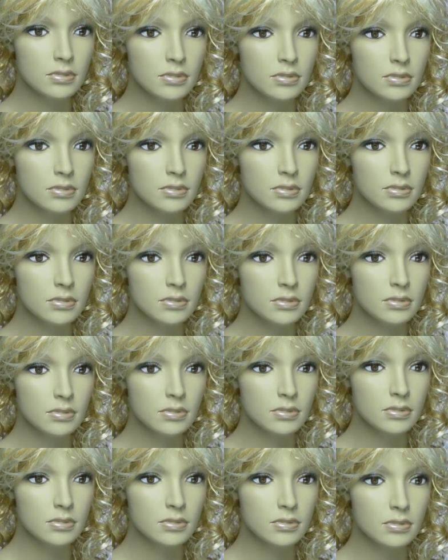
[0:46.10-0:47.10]

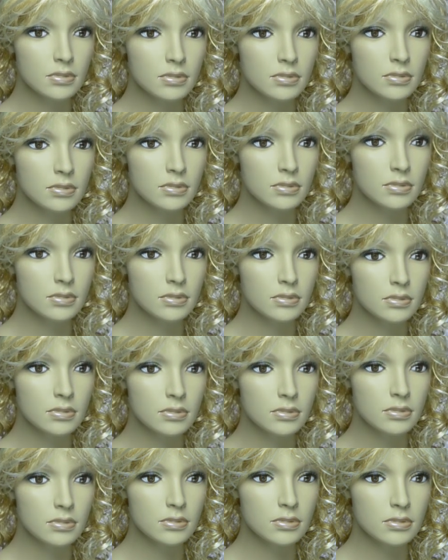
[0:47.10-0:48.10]

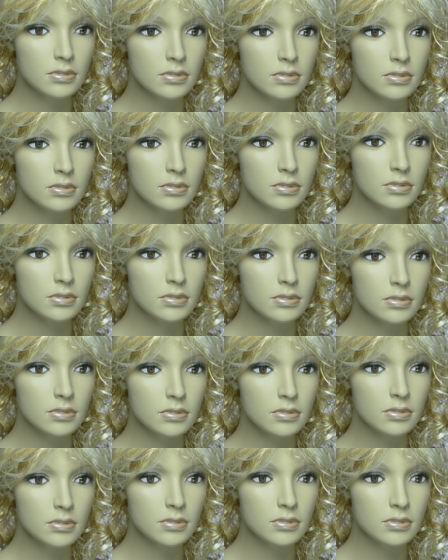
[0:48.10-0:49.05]
(silence)